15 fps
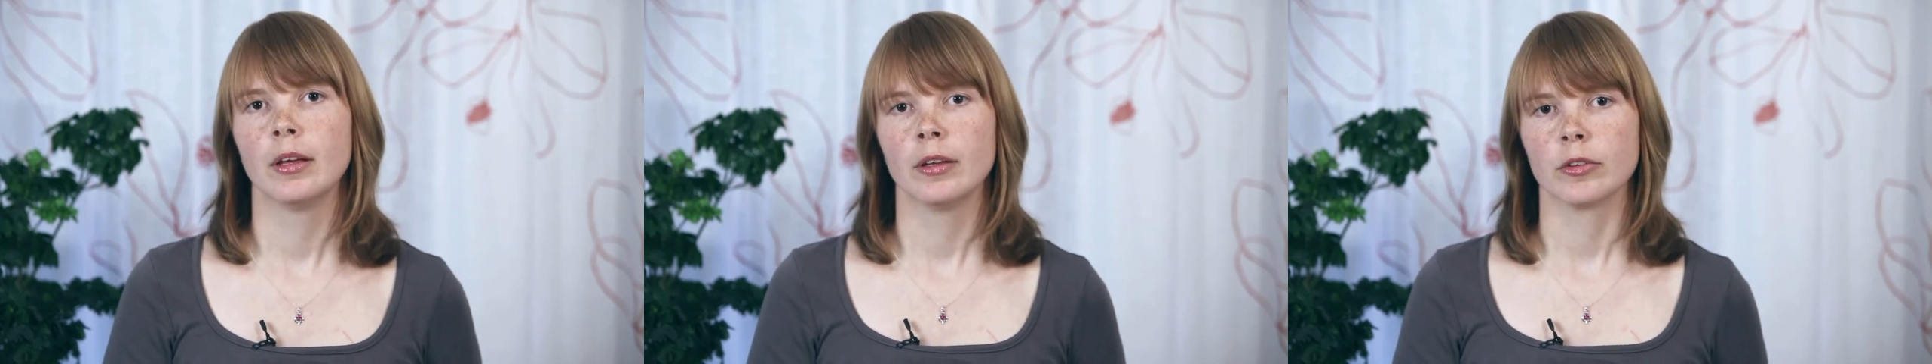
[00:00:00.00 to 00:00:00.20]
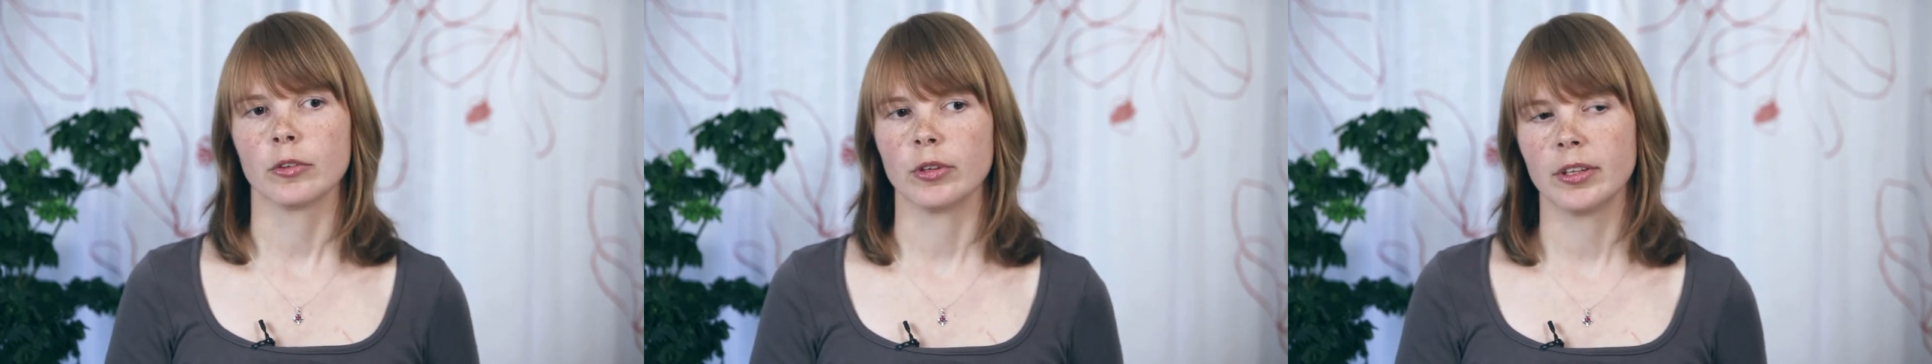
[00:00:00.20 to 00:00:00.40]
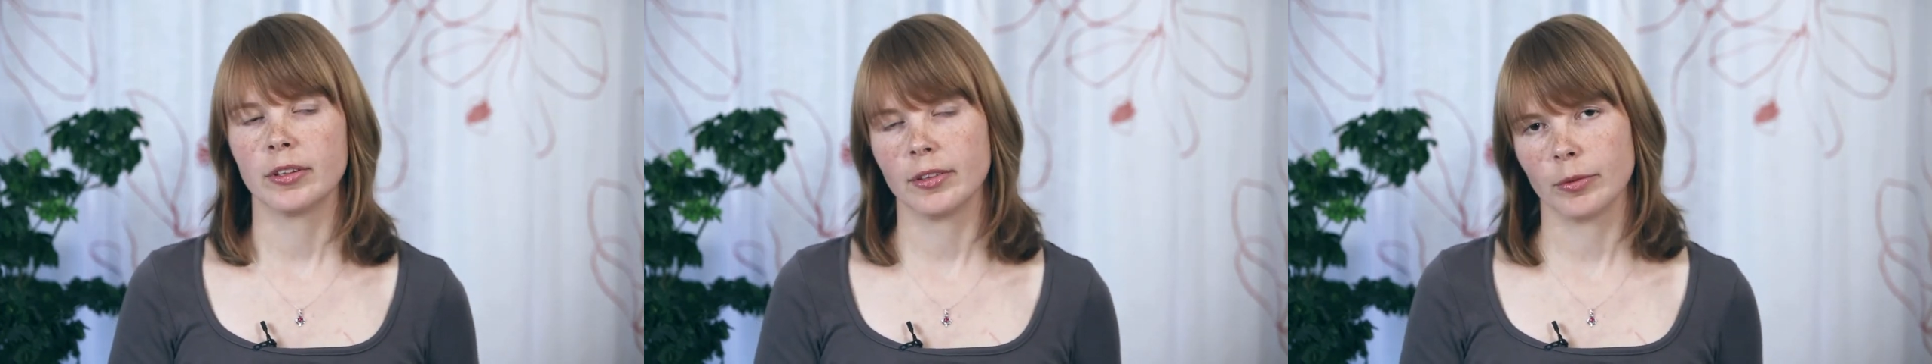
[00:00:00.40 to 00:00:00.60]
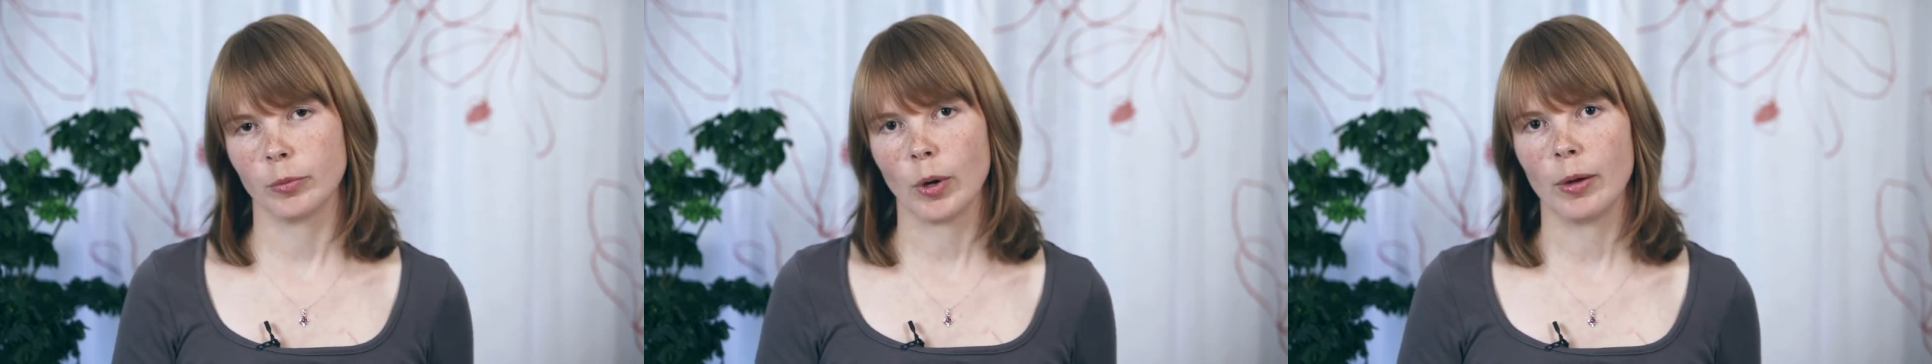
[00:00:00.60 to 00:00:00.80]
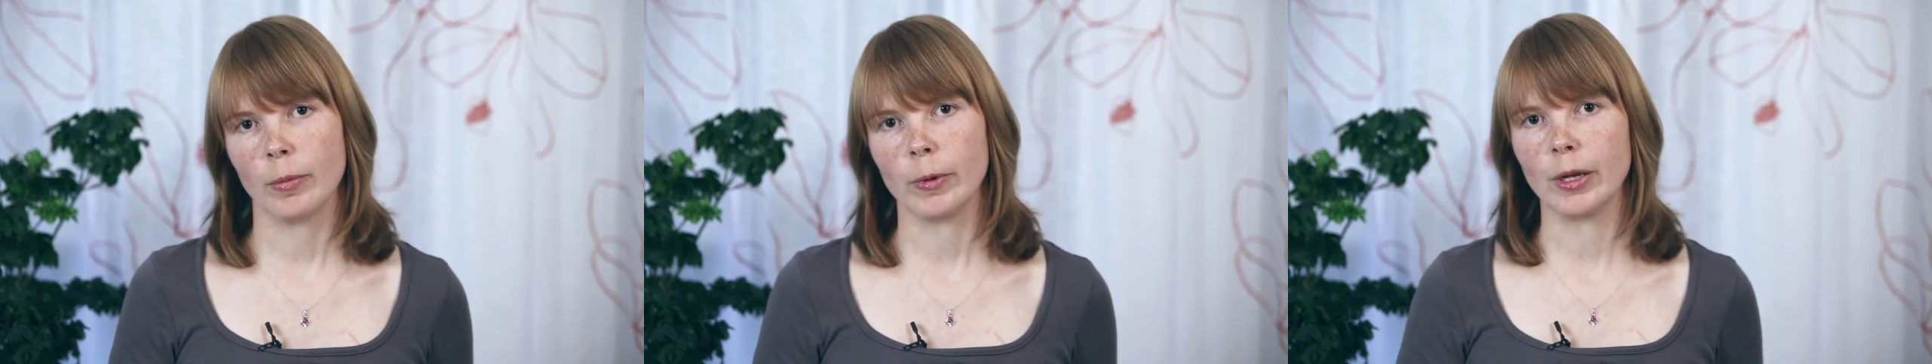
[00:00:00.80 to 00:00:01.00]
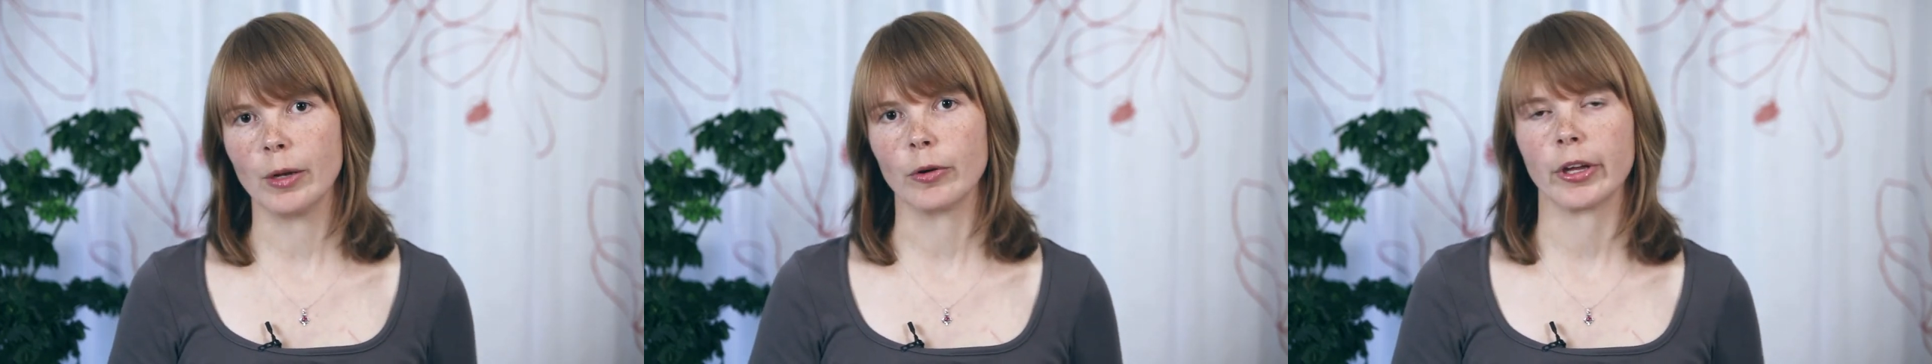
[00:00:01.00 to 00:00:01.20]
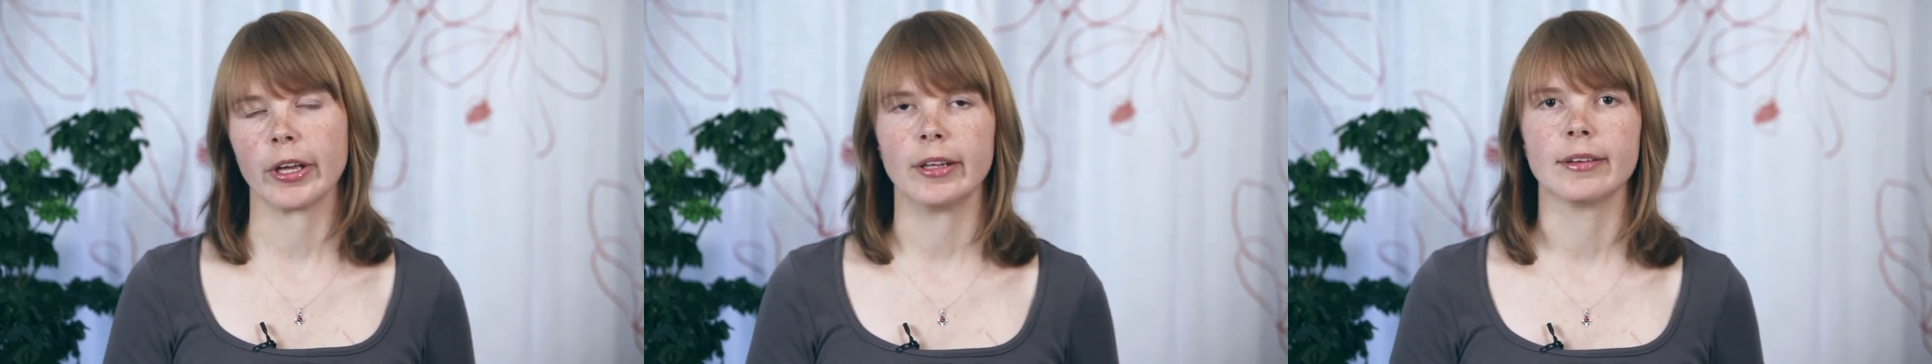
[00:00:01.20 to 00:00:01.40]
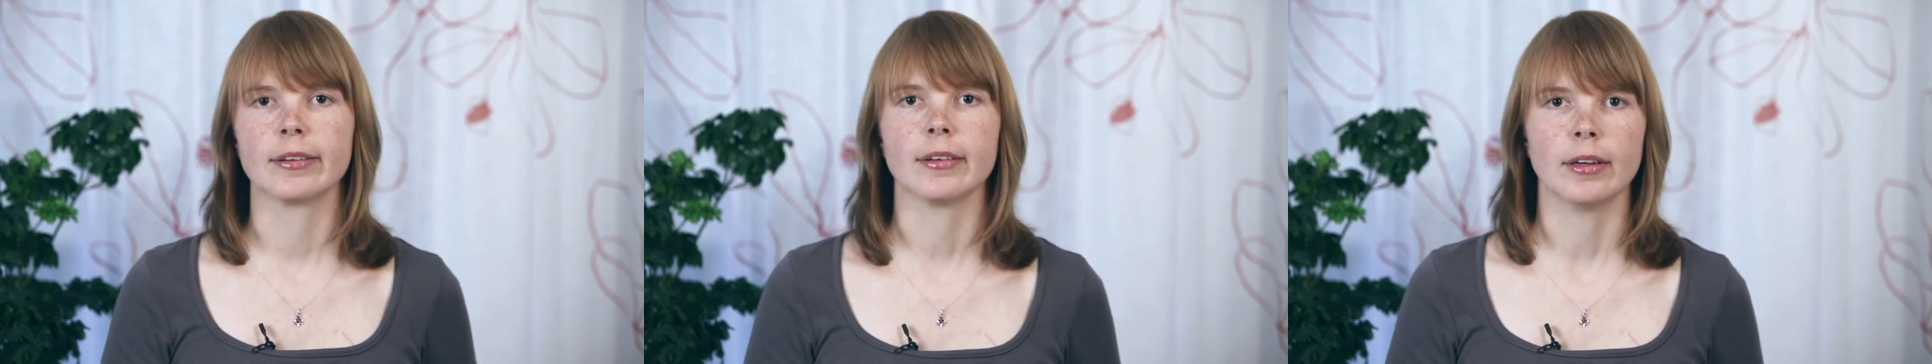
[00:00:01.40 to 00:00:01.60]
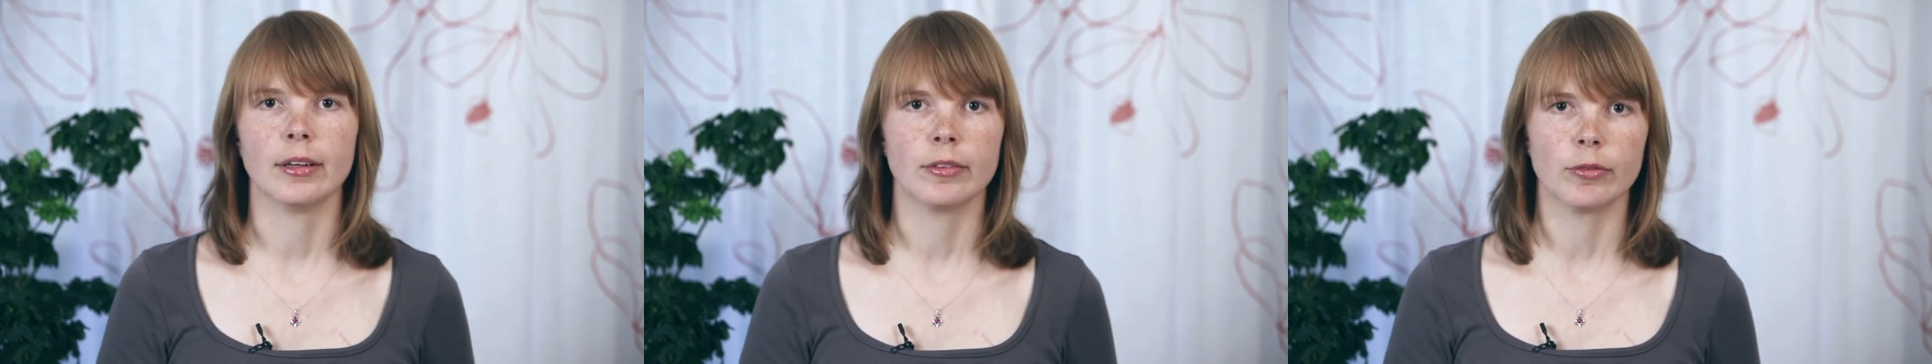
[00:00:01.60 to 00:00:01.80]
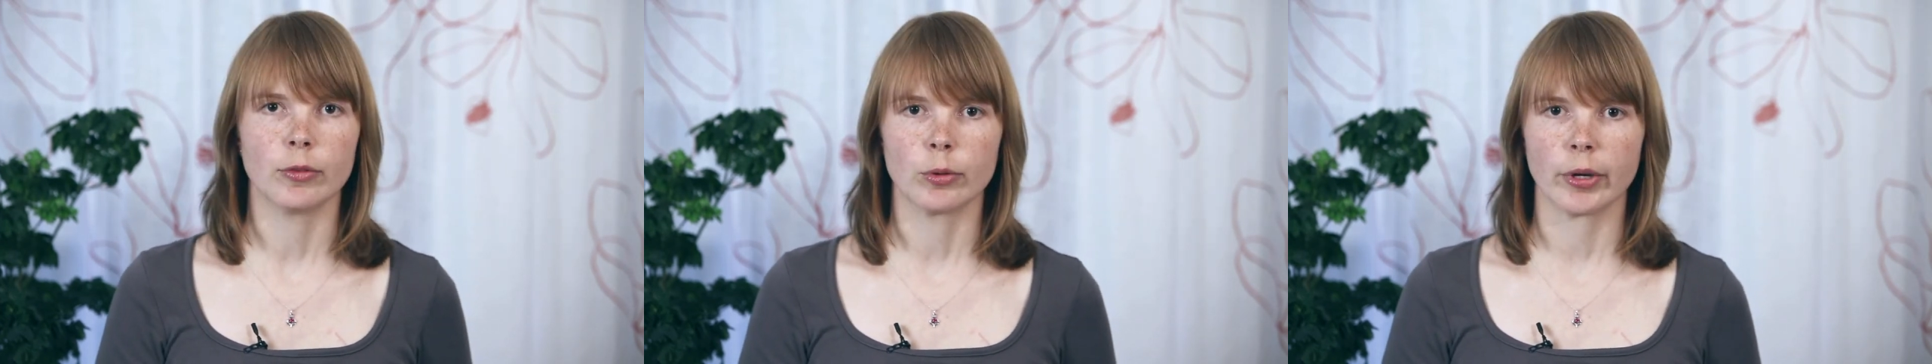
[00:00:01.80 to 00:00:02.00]
So this is why we look
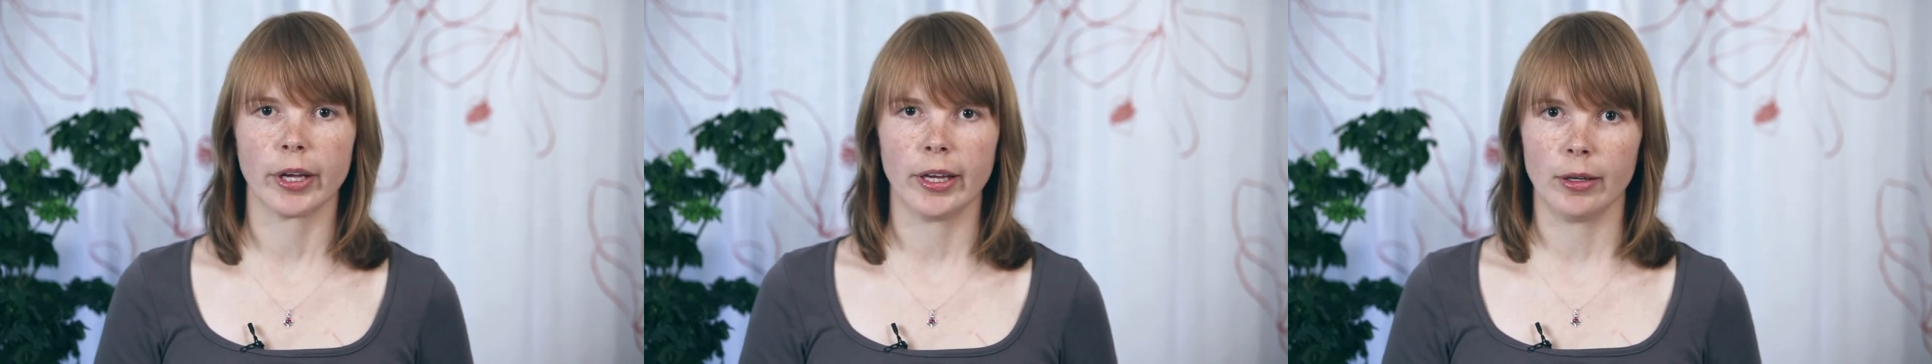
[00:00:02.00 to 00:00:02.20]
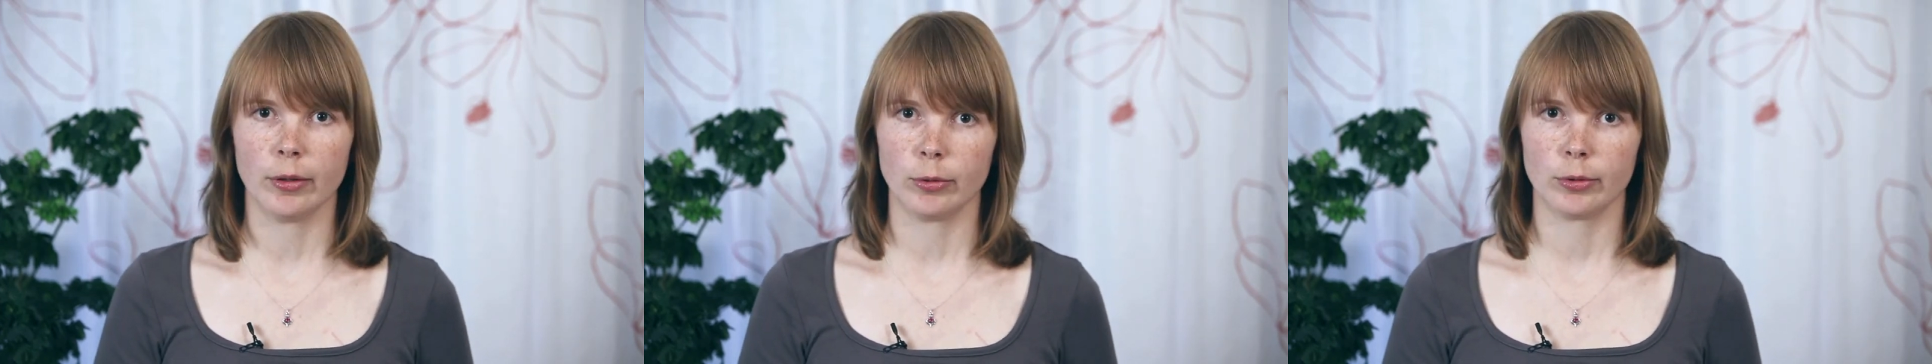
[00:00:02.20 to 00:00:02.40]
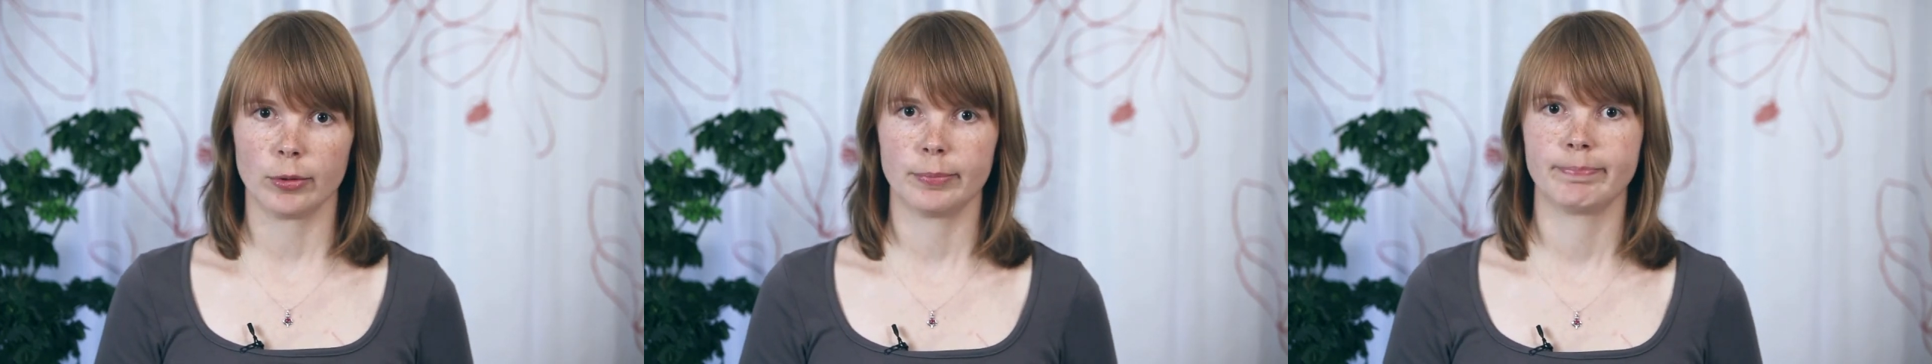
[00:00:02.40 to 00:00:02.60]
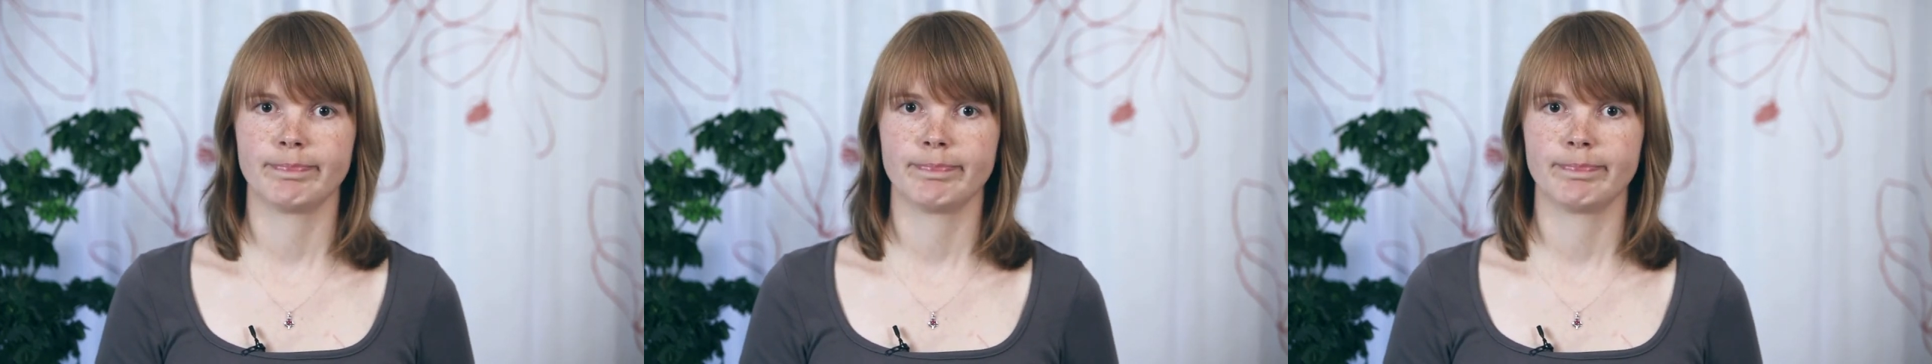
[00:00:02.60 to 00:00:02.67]
inside volcanoes.